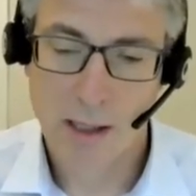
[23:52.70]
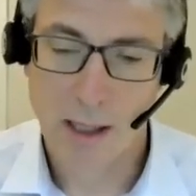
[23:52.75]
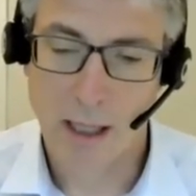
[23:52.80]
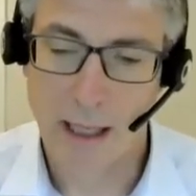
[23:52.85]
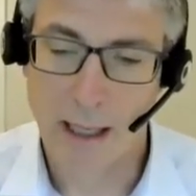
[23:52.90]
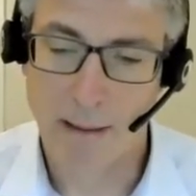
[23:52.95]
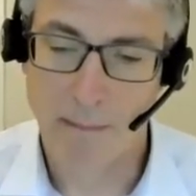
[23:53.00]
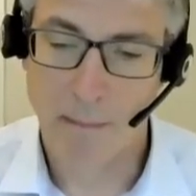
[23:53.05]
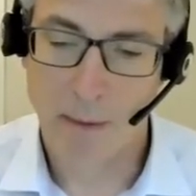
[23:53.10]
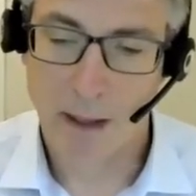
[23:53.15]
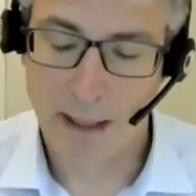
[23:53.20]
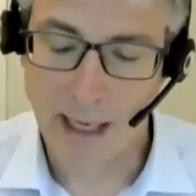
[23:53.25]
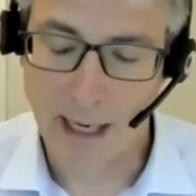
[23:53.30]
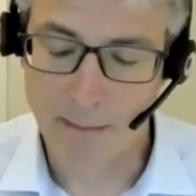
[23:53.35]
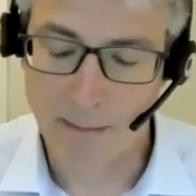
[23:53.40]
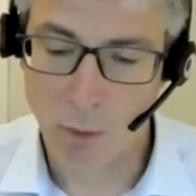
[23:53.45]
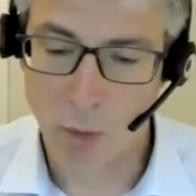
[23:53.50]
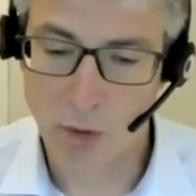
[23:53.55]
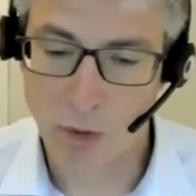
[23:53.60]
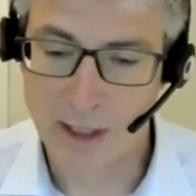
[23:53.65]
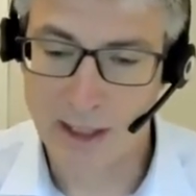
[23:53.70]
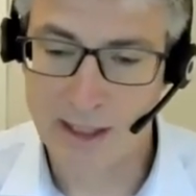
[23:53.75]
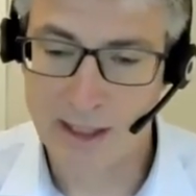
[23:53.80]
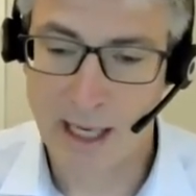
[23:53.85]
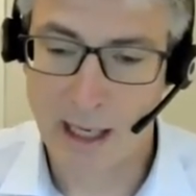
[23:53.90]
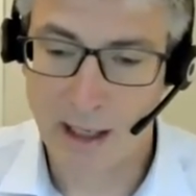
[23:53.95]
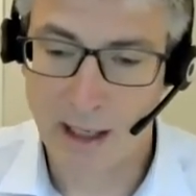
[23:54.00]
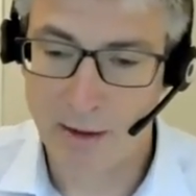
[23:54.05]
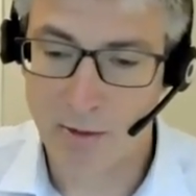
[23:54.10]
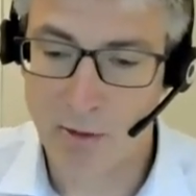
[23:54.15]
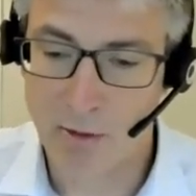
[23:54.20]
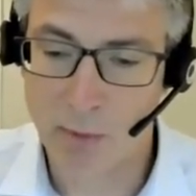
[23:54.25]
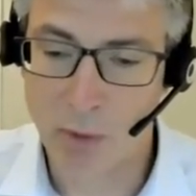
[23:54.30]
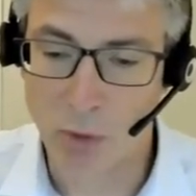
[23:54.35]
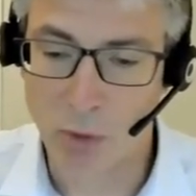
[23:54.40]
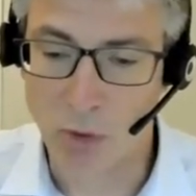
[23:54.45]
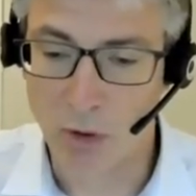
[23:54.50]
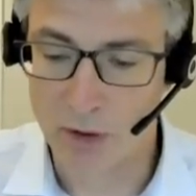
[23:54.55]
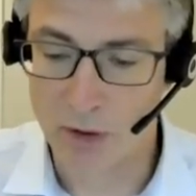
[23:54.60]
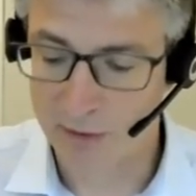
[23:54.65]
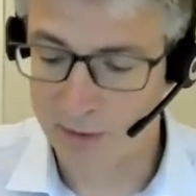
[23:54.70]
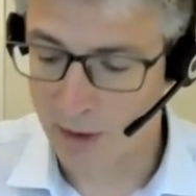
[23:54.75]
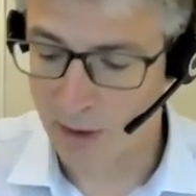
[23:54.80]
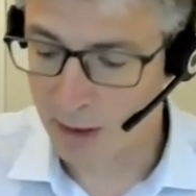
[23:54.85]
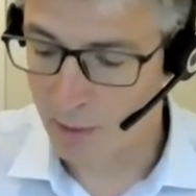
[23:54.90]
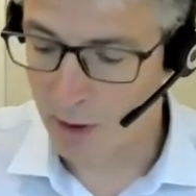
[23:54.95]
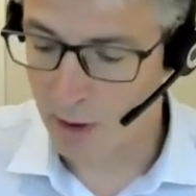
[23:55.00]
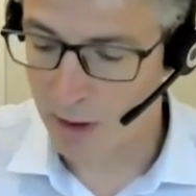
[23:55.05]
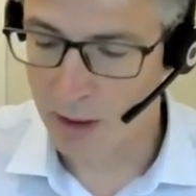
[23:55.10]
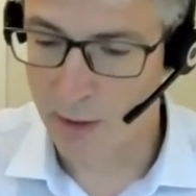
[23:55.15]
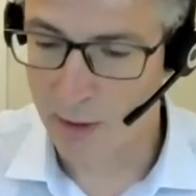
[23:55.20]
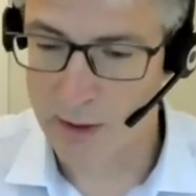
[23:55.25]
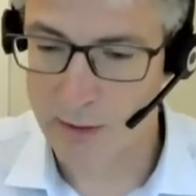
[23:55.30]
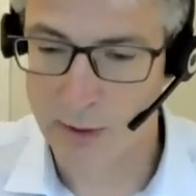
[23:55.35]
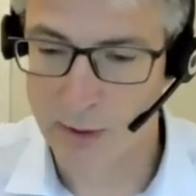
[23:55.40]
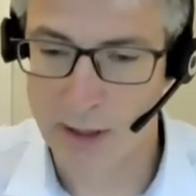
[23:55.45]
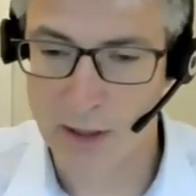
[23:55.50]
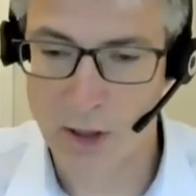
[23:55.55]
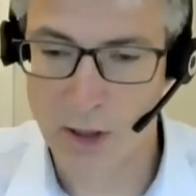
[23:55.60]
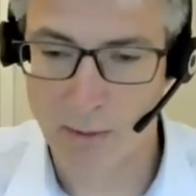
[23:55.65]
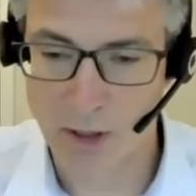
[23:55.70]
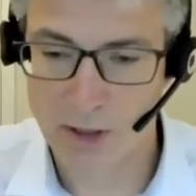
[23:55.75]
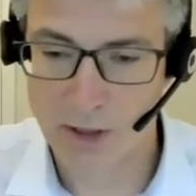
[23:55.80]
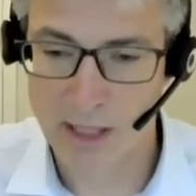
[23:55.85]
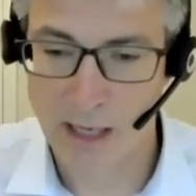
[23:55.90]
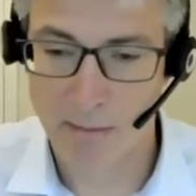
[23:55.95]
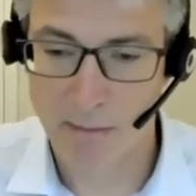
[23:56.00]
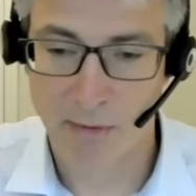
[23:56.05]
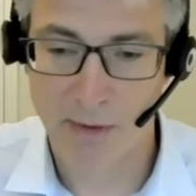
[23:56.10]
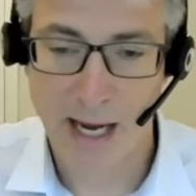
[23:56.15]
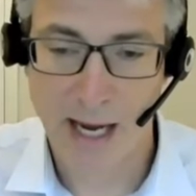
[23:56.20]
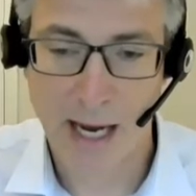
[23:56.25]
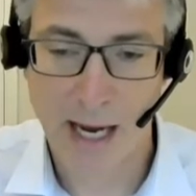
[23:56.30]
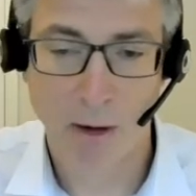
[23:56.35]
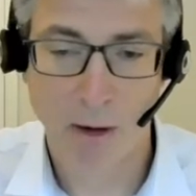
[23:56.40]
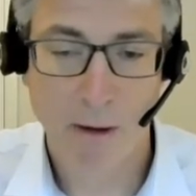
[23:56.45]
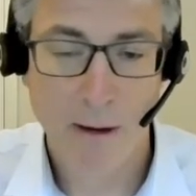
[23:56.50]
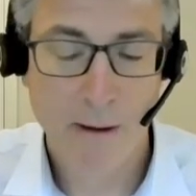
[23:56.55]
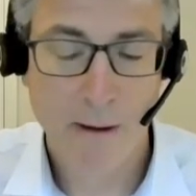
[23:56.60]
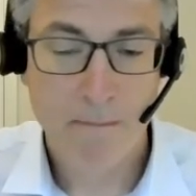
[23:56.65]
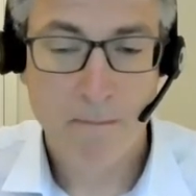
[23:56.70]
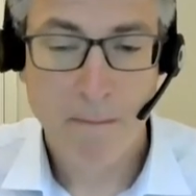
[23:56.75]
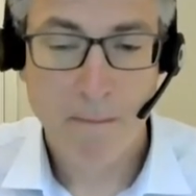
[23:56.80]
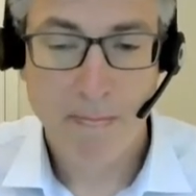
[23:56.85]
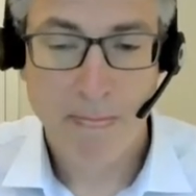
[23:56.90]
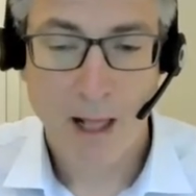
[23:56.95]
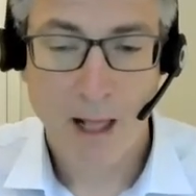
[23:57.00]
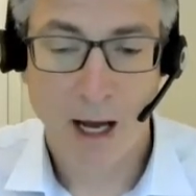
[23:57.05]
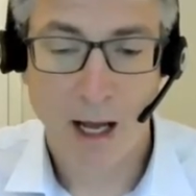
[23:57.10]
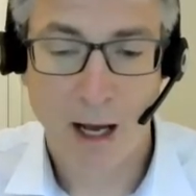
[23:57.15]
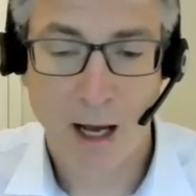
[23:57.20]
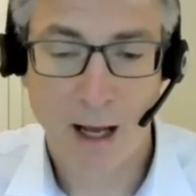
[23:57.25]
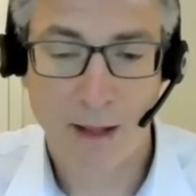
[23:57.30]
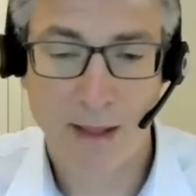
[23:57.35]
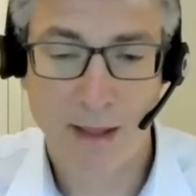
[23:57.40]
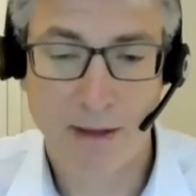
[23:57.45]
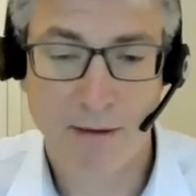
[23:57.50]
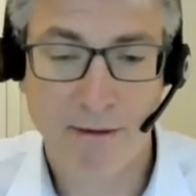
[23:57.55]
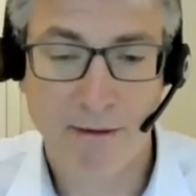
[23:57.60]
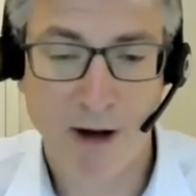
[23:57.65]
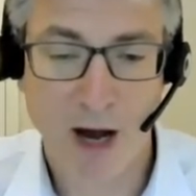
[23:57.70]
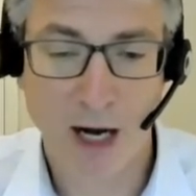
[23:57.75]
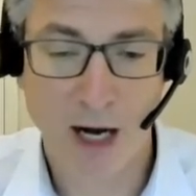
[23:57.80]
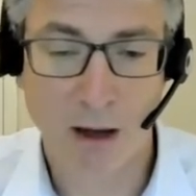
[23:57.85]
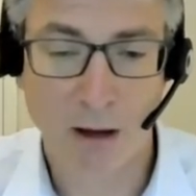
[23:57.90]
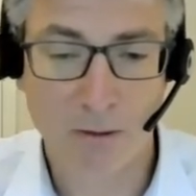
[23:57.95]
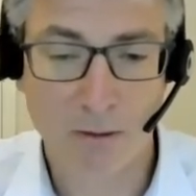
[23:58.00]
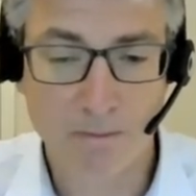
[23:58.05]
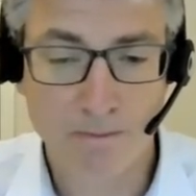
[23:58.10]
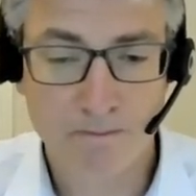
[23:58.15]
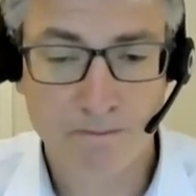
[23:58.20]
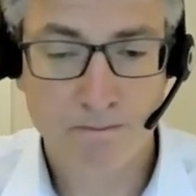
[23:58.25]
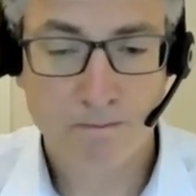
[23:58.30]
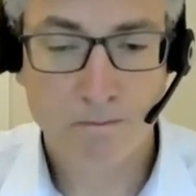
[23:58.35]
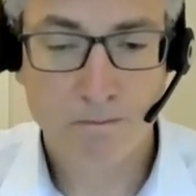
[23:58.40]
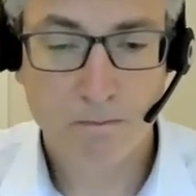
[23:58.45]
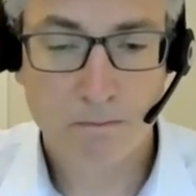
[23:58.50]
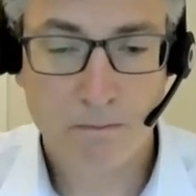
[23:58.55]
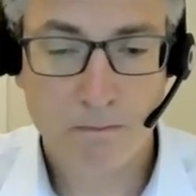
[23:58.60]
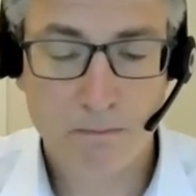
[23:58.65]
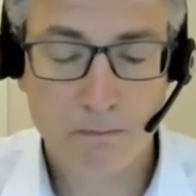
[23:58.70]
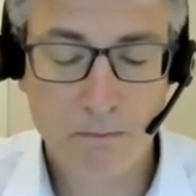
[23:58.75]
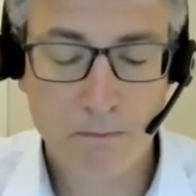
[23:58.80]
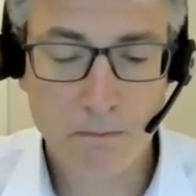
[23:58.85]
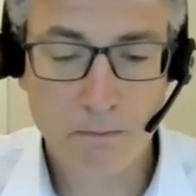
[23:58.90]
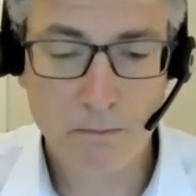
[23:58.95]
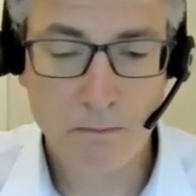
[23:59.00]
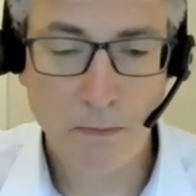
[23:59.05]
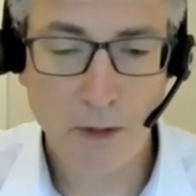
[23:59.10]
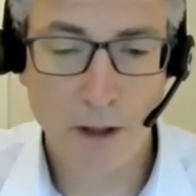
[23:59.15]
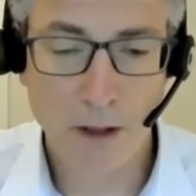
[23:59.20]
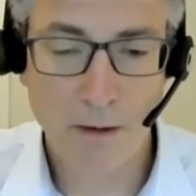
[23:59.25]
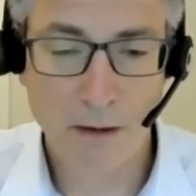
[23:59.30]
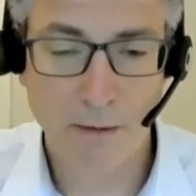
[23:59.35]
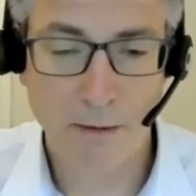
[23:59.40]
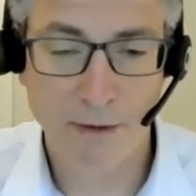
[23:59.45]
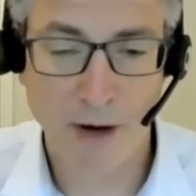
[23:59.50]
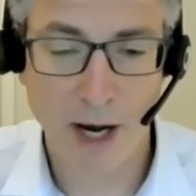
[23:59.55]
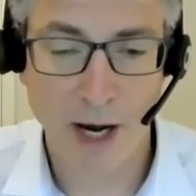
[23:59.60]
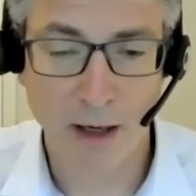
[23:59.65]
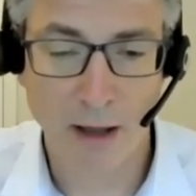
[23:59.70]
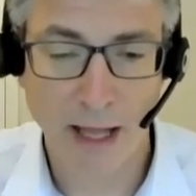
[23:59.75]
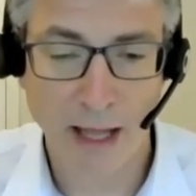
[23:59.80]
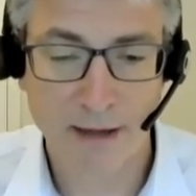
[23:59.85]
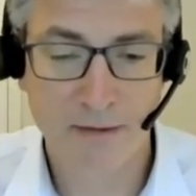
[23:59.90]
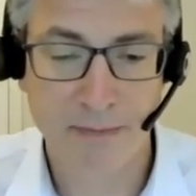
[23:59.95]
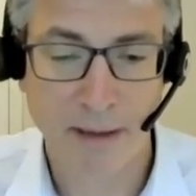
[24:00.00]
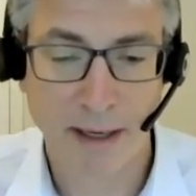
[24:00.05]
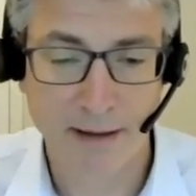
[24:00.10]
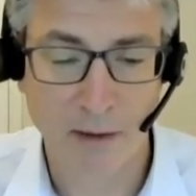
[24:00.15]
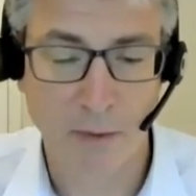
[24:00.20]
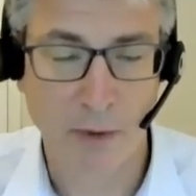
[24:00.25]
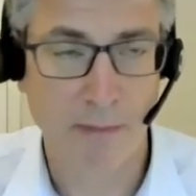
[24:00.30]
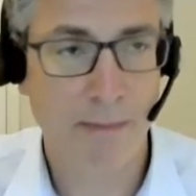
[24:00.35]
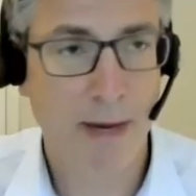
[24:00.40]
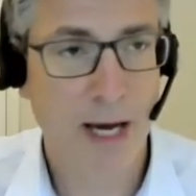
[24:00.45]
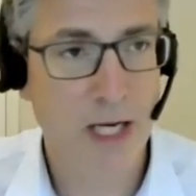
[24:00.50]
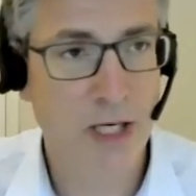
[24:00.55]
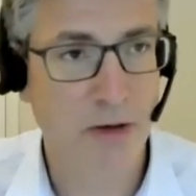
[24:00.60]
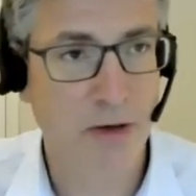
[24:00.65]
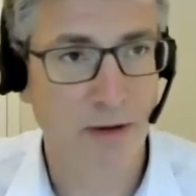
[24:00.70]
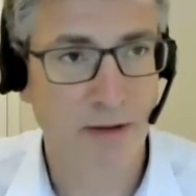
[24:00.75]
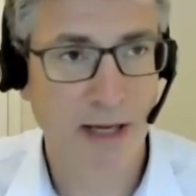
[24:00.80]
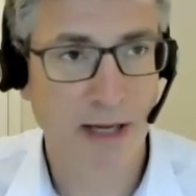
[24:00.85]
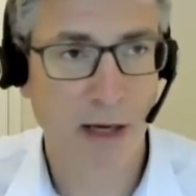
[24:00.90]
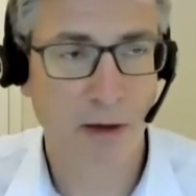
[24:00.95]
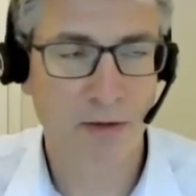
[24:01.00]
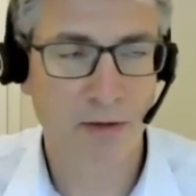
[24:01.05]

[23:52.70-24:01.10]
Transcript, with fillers: Um, again, more detail in the report, so I won't go into it in too much depth now. Uh, and then the final, the final aspect that we measure is how